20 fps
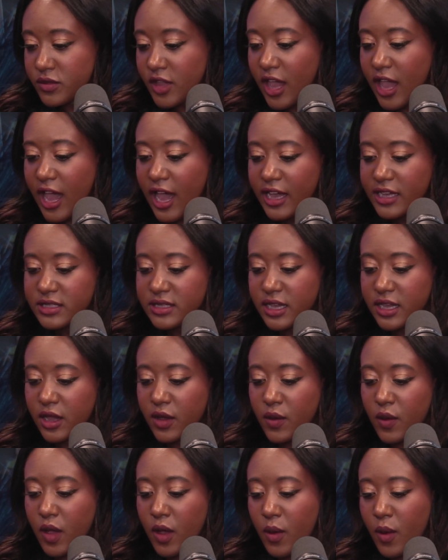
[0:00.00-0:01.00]
has like
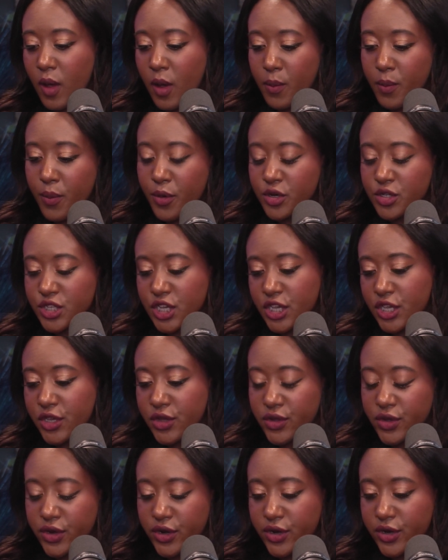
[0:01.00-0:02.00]
a
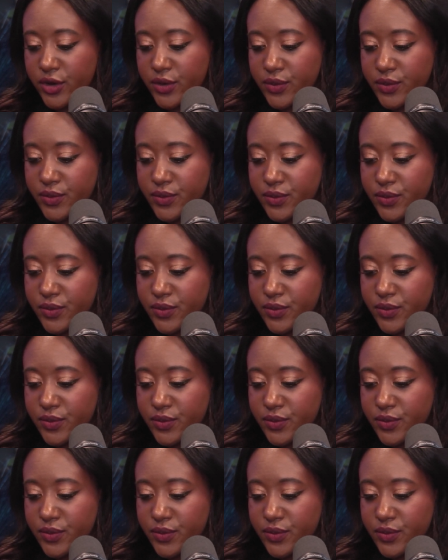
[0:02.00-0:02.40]
particular,